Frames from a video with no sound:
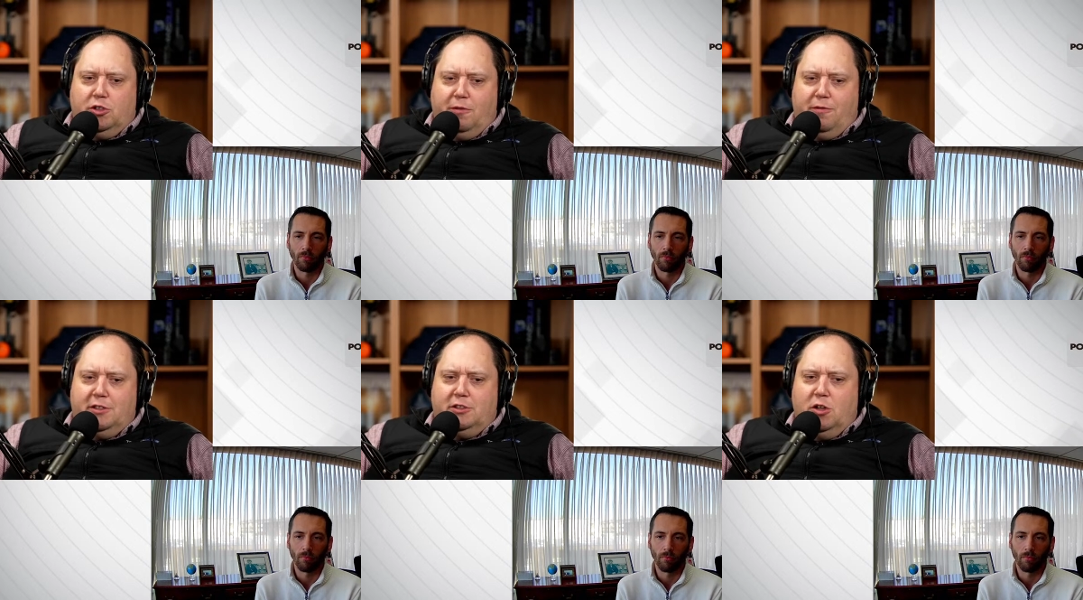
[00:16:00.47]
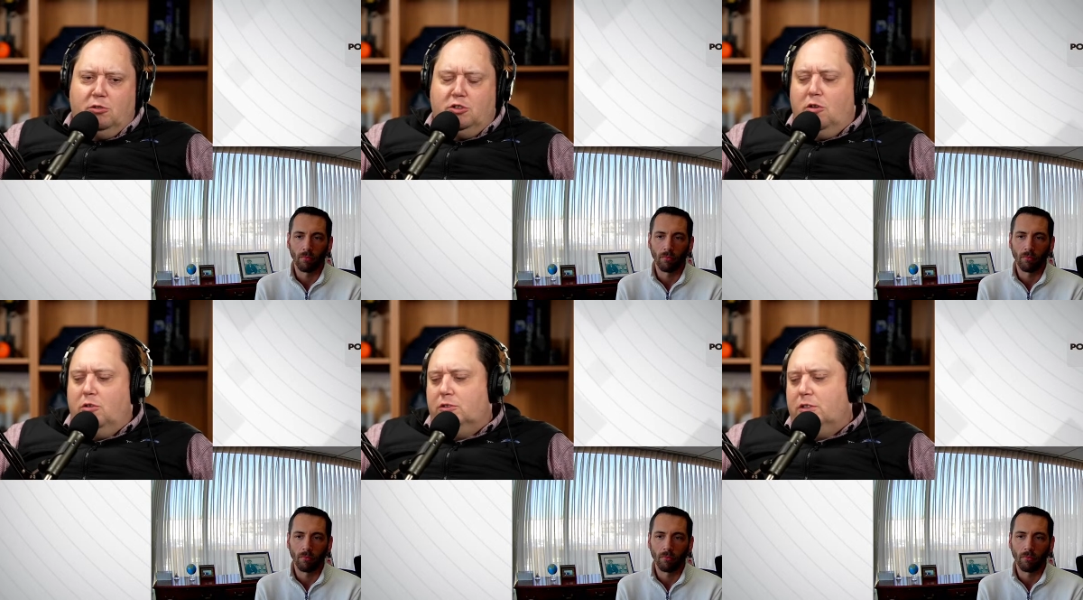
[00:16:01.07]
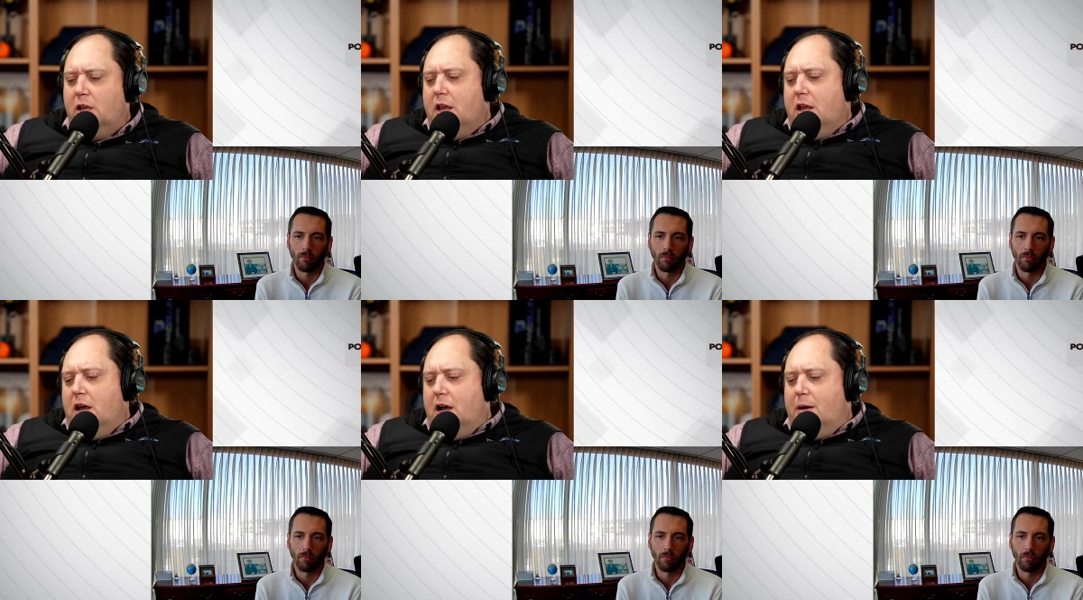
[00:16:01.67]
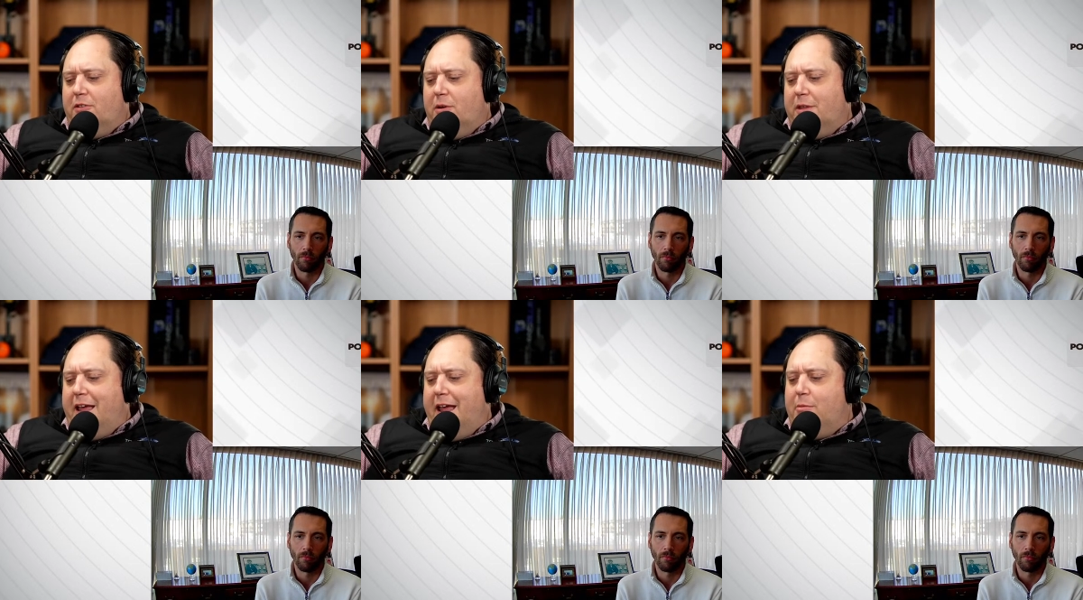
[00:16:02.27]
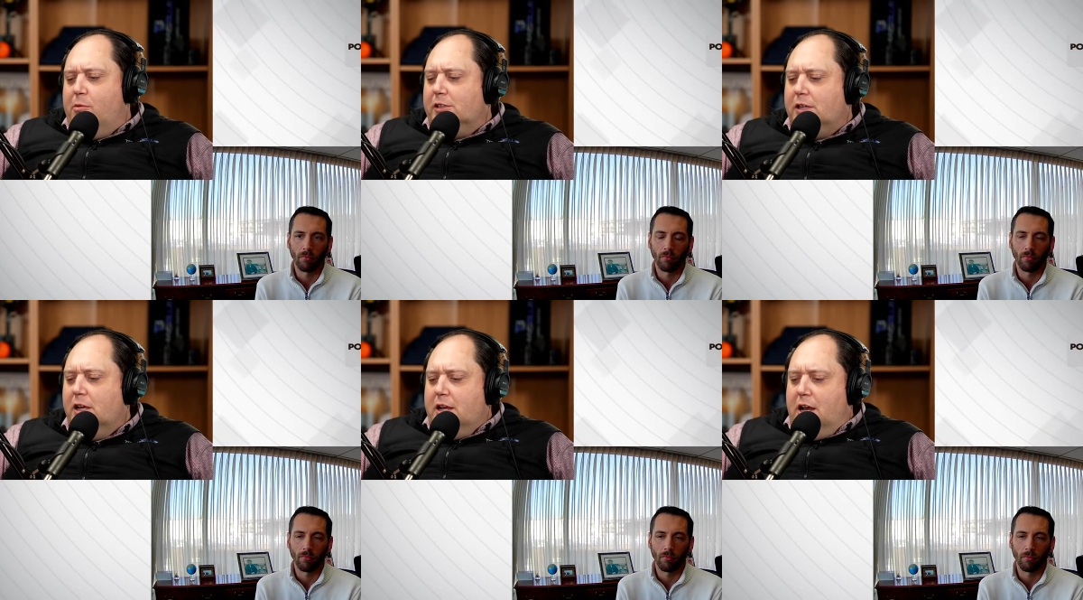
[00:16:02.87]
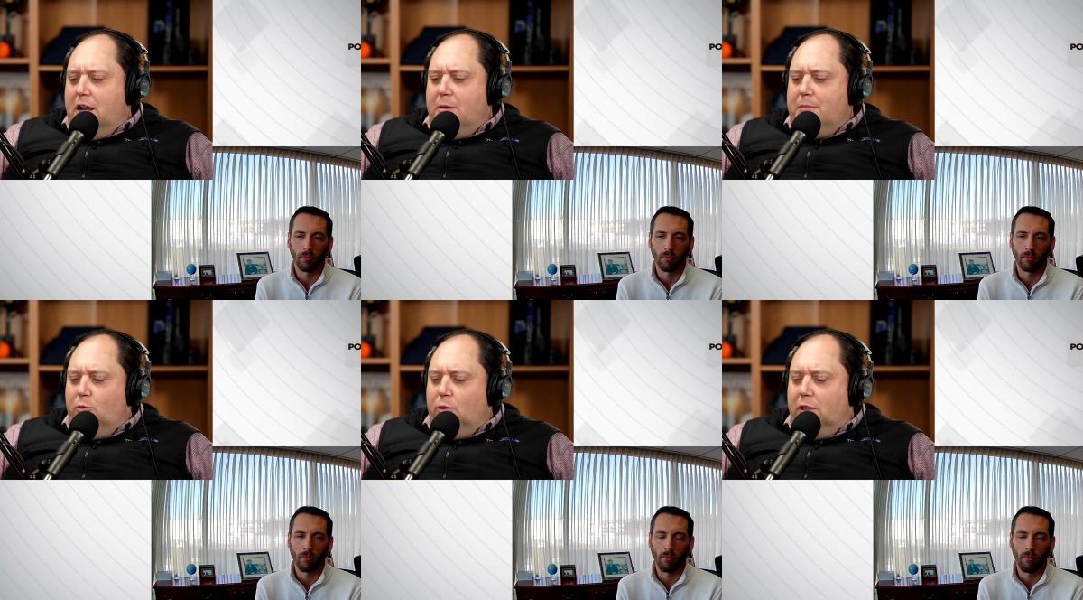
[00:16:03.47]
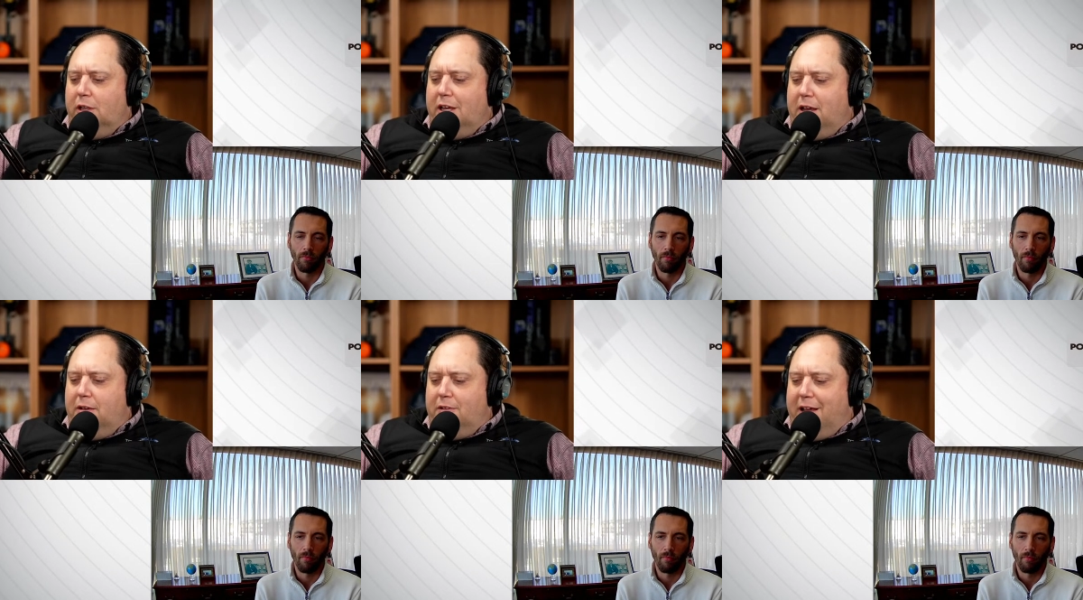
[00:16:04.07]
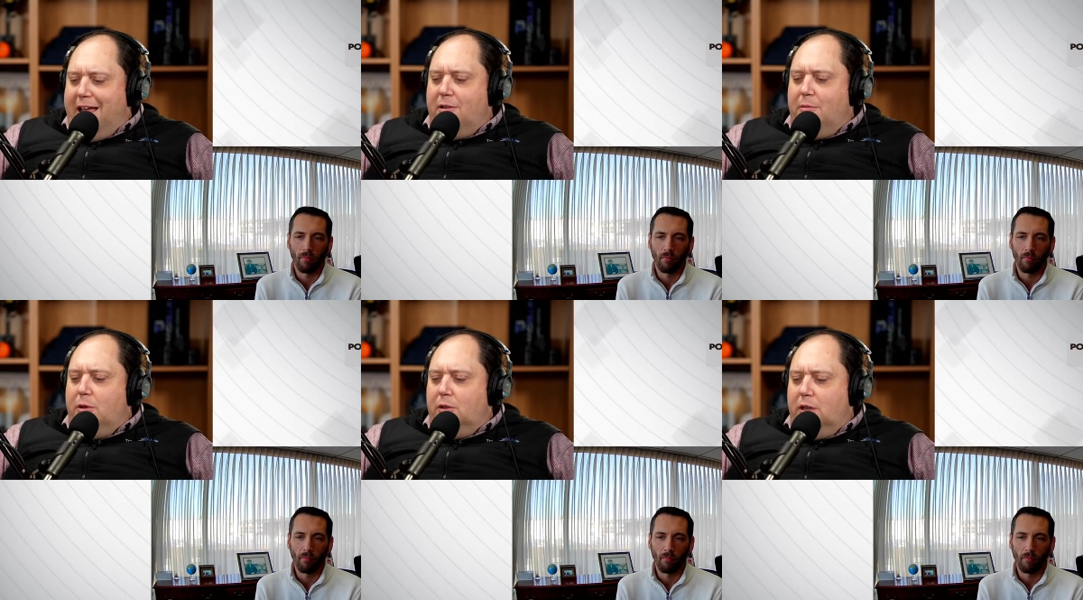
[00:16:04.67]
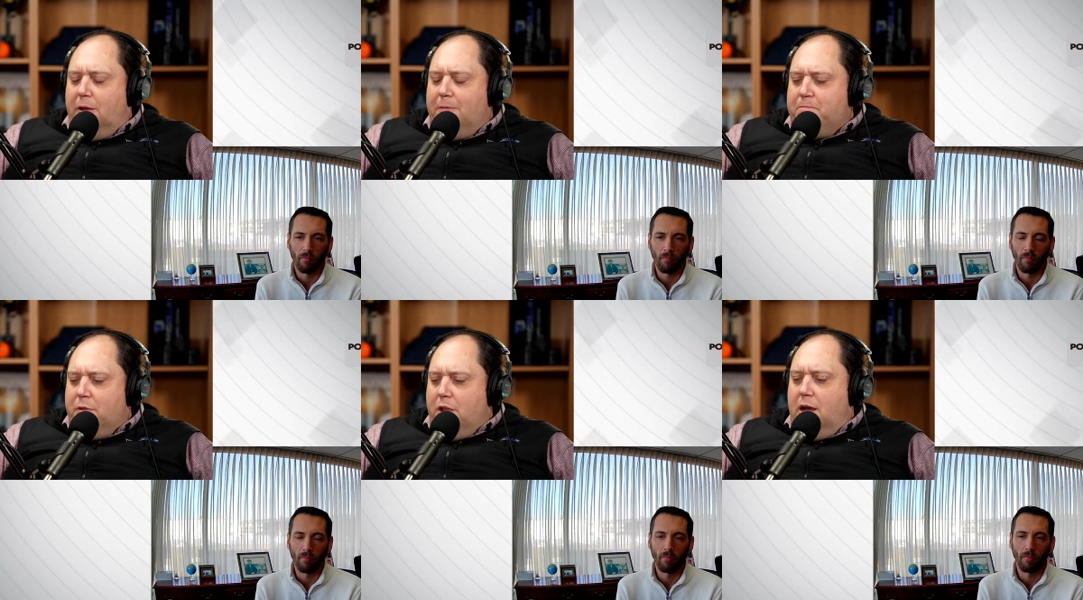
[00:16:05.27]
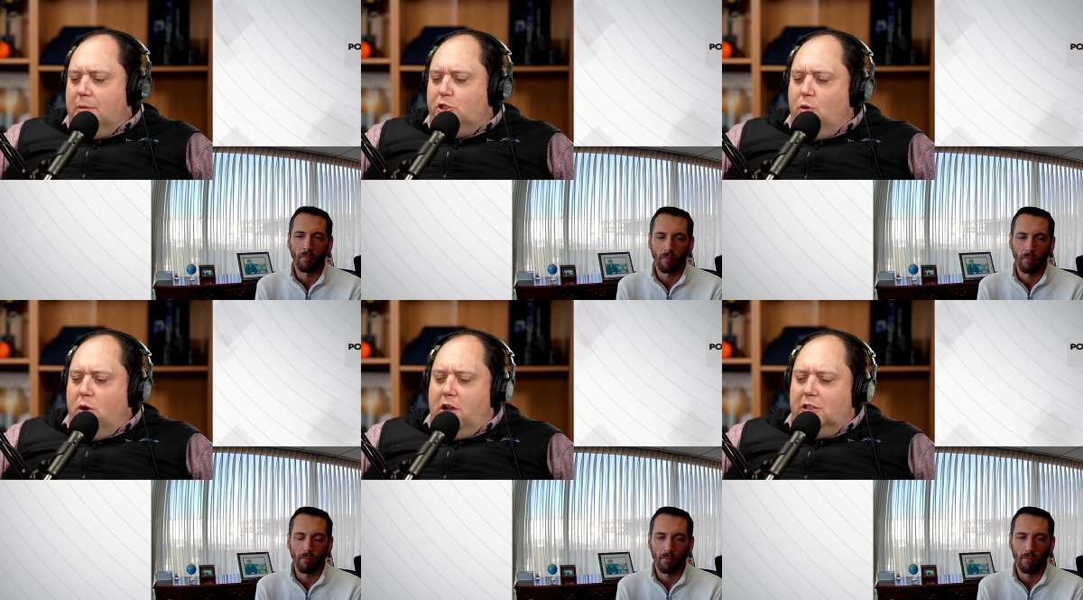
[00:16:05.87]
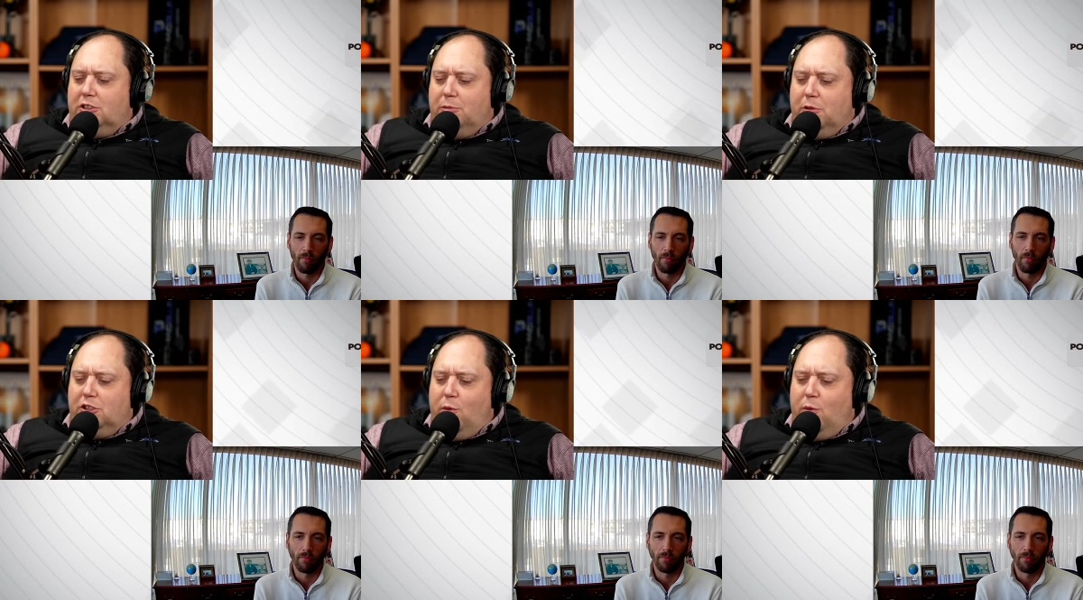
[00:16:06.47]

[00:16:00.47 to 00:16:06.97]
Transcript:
Speaker 1: certified snow totals um, from the cameras um, that really give accountability um, to our customers.